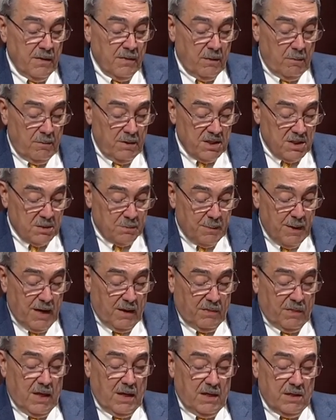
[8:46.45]
the
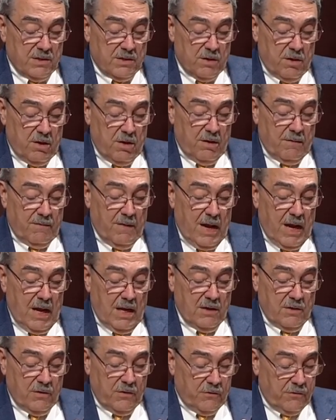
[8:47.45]
respect they deserve
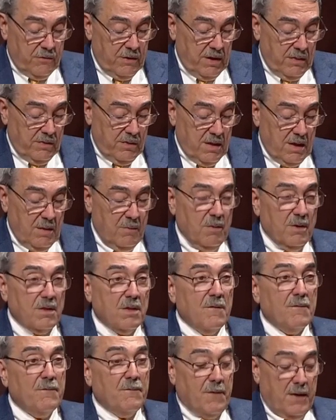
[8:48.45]
and to treat them with
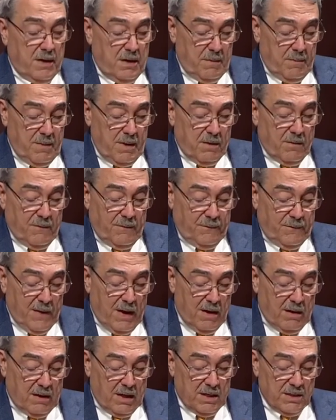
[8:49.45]
the fundamental
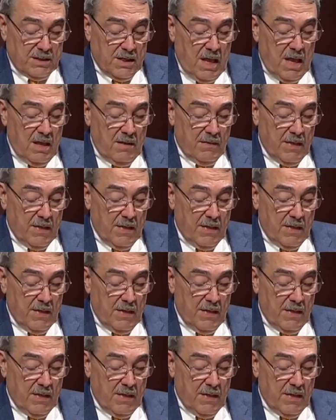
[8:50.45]
fairness